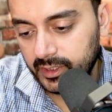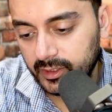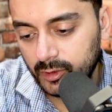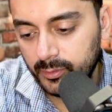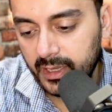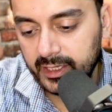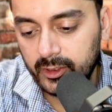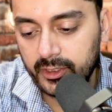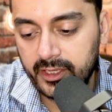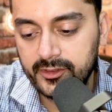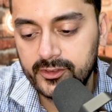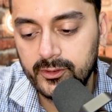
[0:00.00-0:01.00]
I'm going to go back.
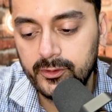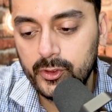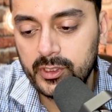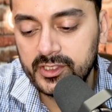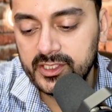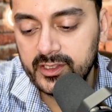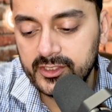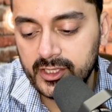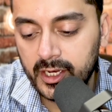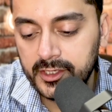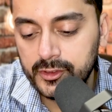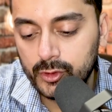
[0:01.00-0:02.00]
Okay. So you can see there's
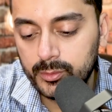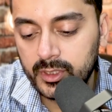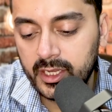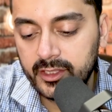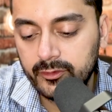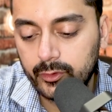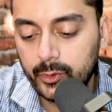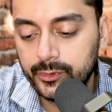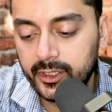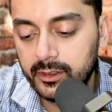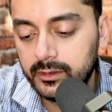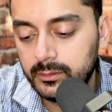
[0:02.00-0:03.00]
Hajj, Umrah, and
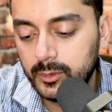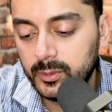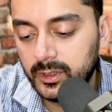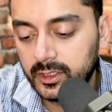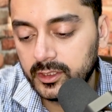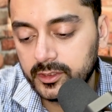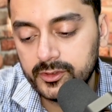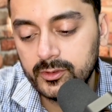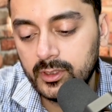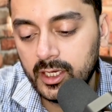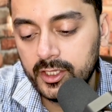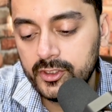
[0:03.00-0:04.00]
Rawdah Mubarak.
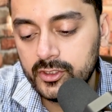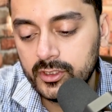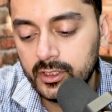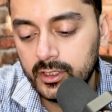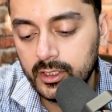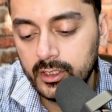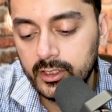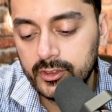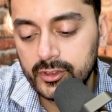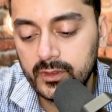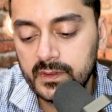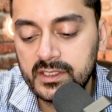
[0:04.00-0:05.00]
So Hajj
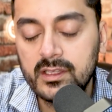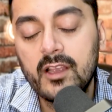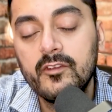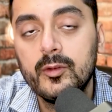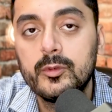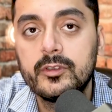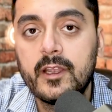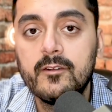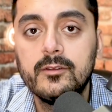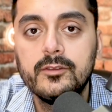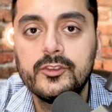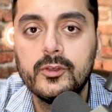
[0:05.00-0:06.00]
service not available
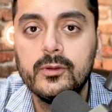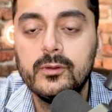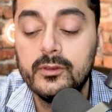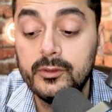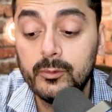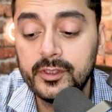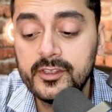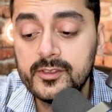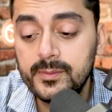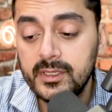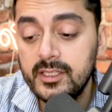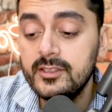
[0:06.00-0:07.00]
now. So what
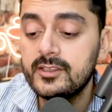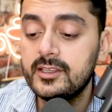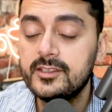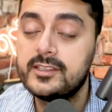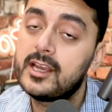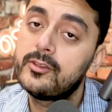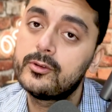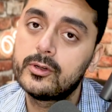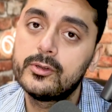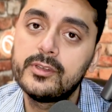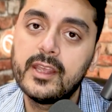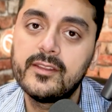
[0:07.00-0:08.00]
this means is down the
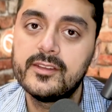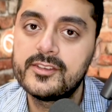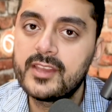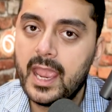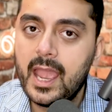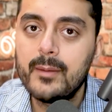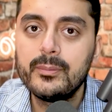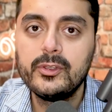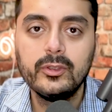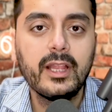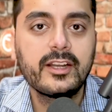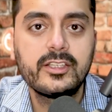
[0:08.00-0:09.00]
road that this app,
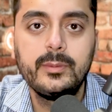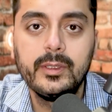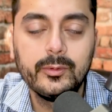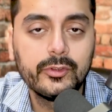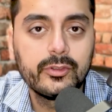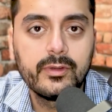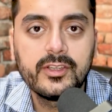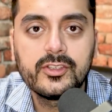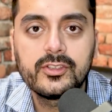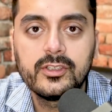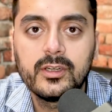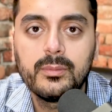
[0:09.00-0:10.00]
you'll actually be able to
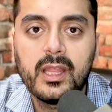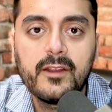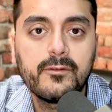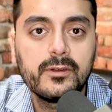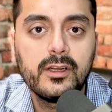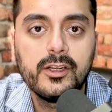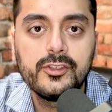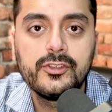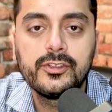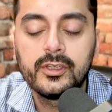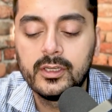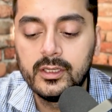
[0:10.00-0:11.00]
register and apply for
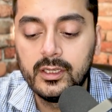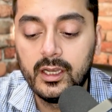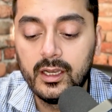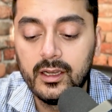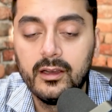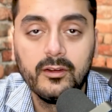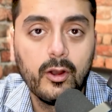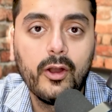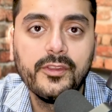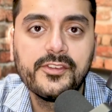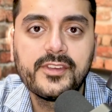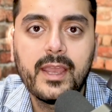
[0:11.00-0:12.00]
Hajj
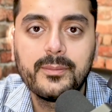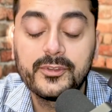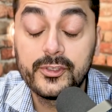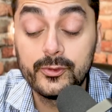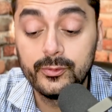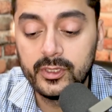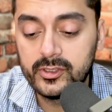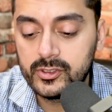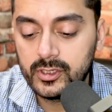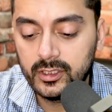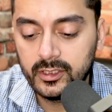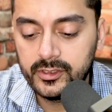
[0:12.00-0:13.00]
on this app soon.
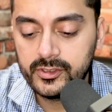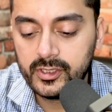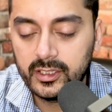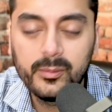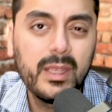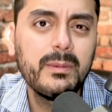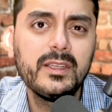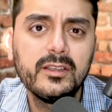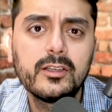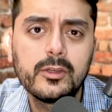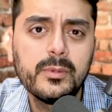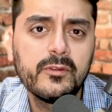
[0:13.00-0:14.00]
Inshallah, inshallah. Maybe
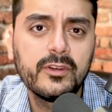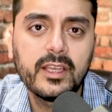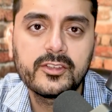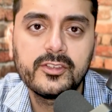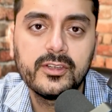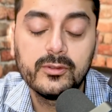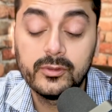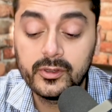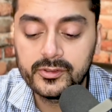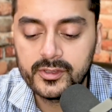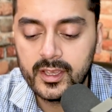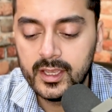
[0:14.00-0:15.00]
it could be for next year. Who knows?